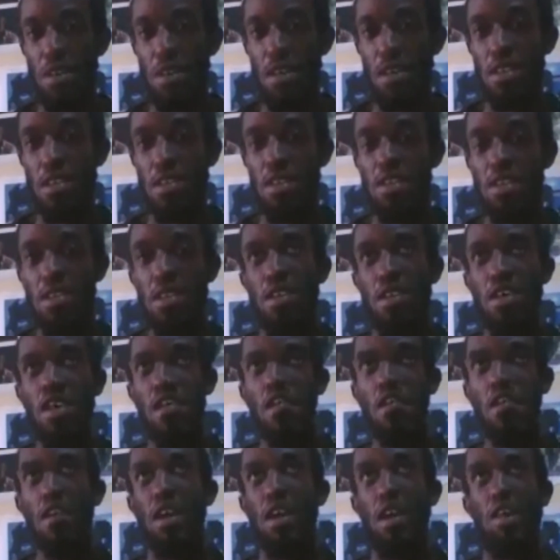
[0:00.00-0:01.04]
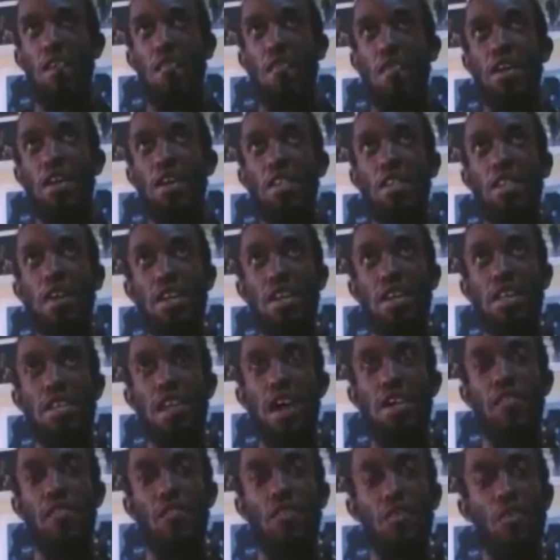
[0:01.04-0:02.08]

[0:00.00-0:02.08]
You get? There are just